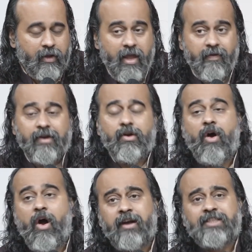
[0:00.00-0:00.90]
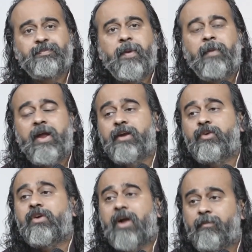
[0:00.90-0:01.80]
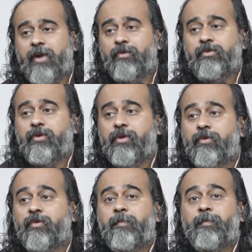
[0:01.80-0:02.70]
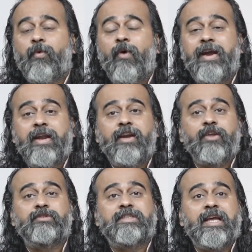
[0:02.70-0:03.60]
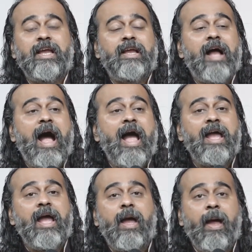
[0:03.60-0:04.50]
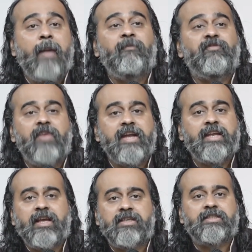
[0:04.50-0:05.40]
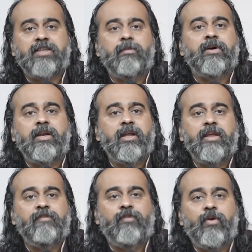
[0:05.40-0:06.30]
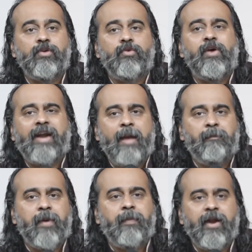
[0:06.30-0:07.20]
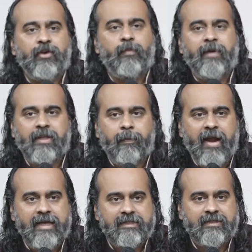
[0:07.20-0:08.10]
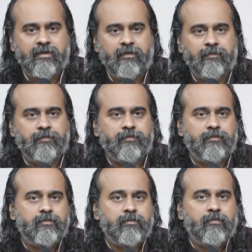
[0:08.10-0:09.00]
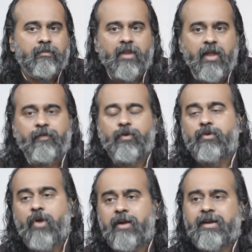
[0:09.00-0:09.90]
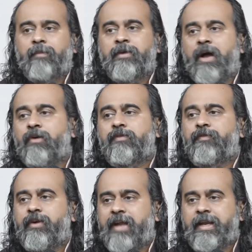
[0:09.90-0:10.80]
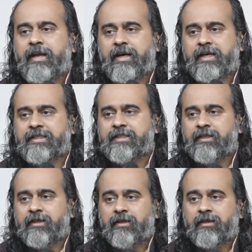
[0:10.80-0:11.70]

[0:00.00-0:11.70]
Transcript: Even God is prepared to come down to you, provided you say, I am waiting stubbornly for you and I am prepared to pay the price. If you do not come down for 10 years,